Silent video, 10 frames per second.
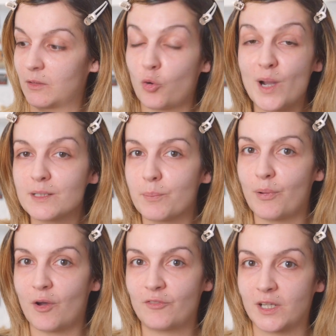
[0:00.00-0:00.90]
Quite a
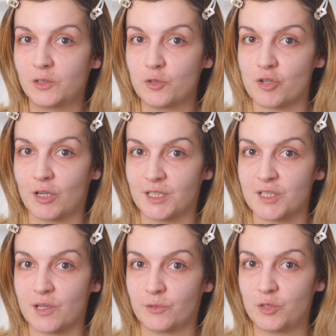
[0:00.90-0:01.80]
perfect neutral
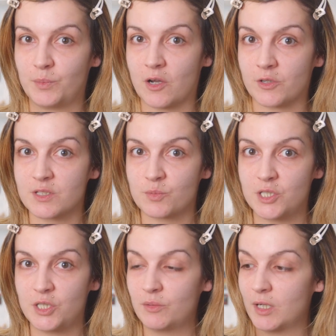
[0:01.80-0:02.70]
undertone, to be honest
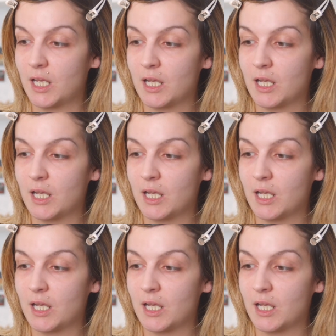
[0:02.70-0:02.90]
with you.